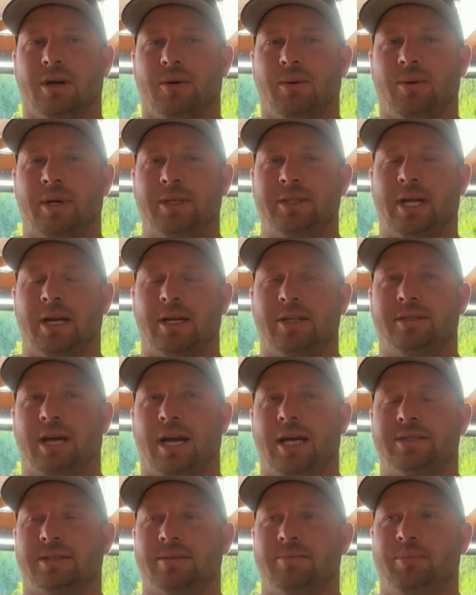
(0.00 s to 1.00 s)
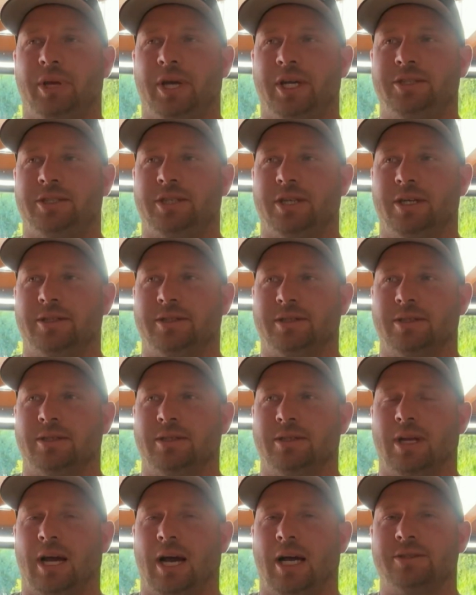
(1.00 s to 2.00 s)
So I went down to take some pictures,
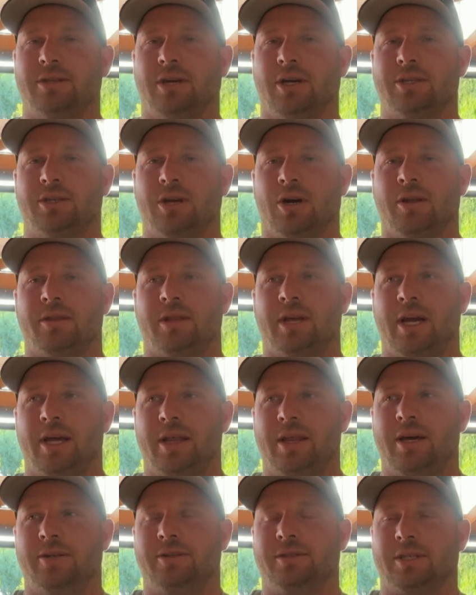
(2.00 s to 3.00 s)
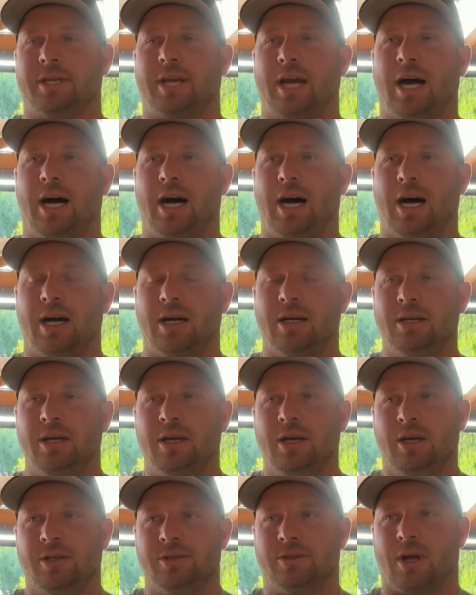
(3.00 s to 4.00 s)
and as I got there, there was a car
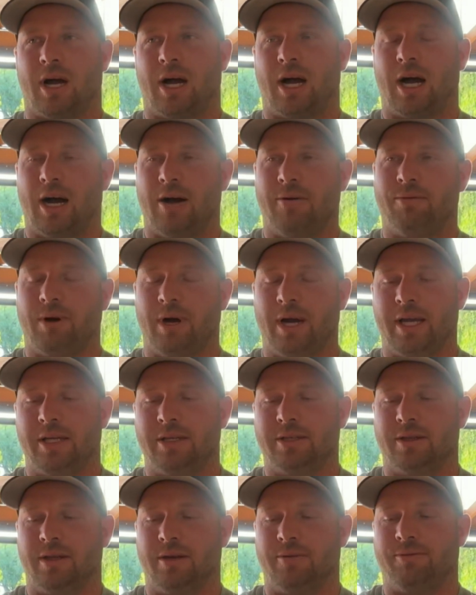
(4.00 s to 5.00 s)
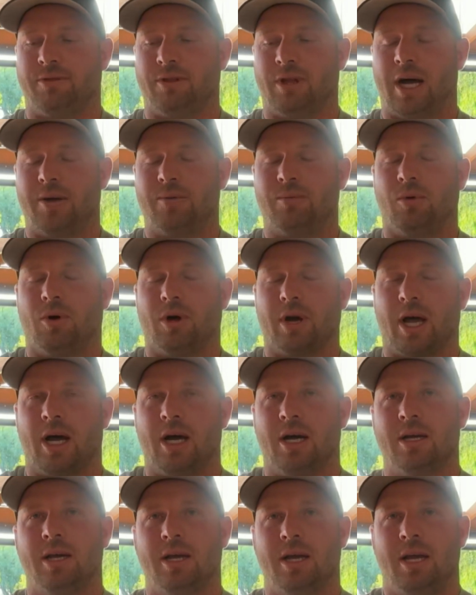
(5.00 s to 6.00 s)
sort of halfway into the
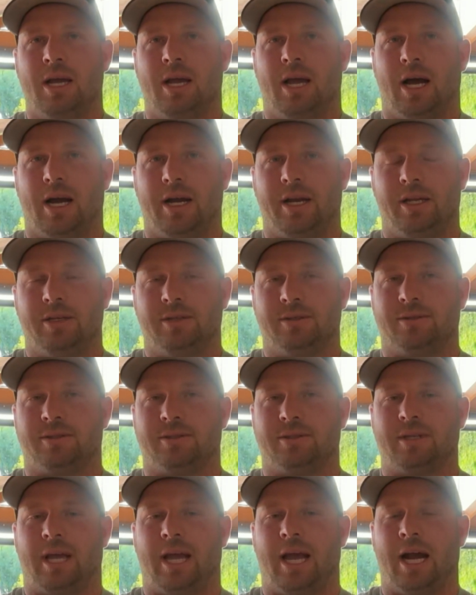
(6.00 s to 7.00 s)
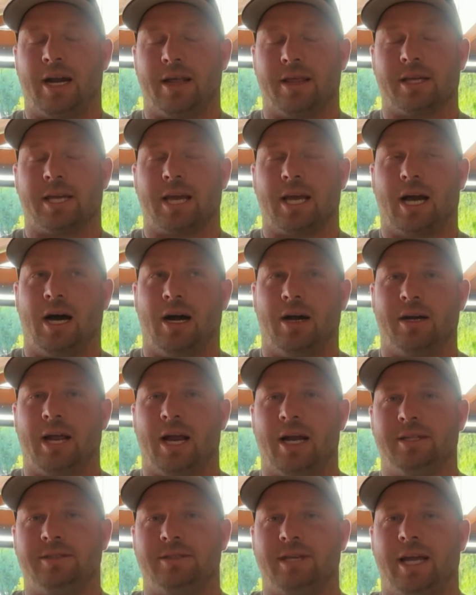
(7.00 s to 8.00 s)
floodwater, and he was out of the car
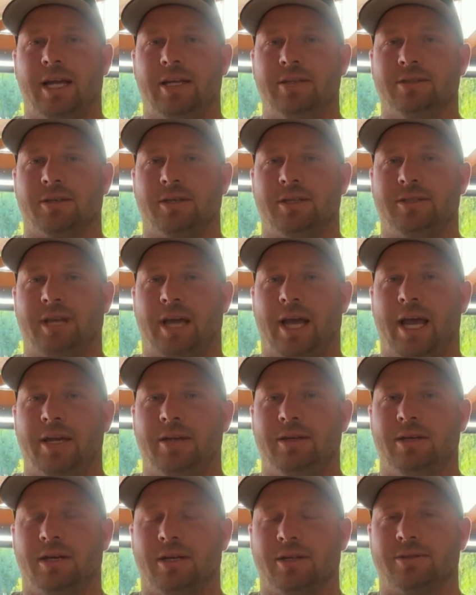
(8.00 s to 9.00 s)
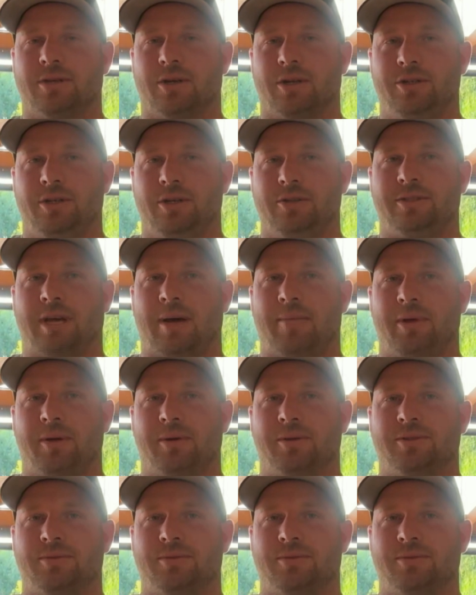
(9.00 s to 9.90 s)
and had his hands on his head, and I sort of knew something